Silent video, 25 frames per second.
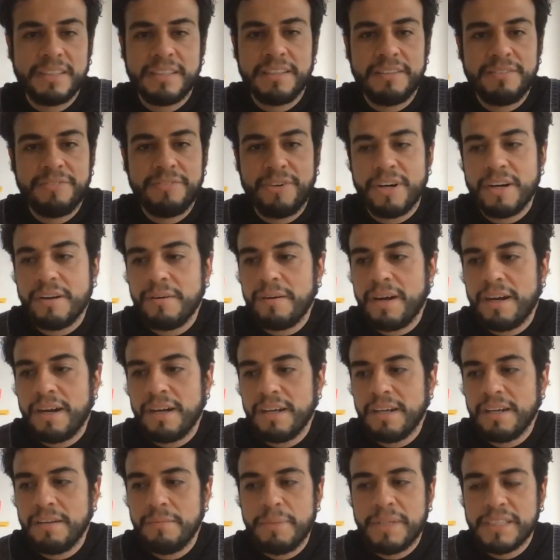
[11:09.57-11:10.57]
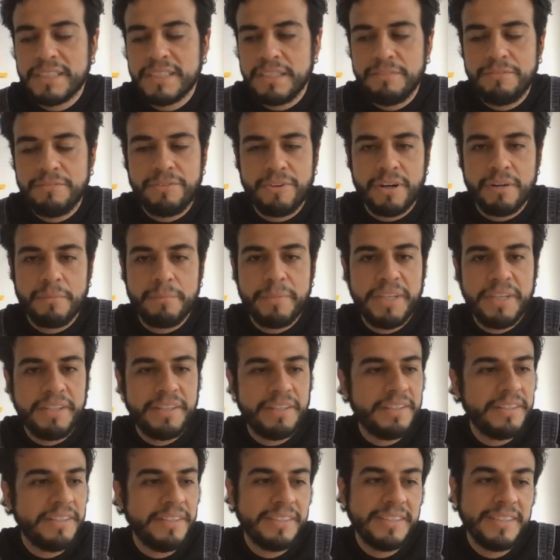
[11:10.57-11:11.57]
them for a
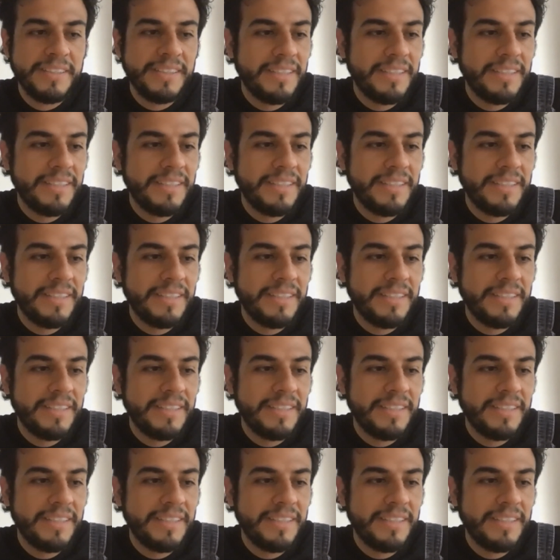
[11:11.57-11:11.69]
beer,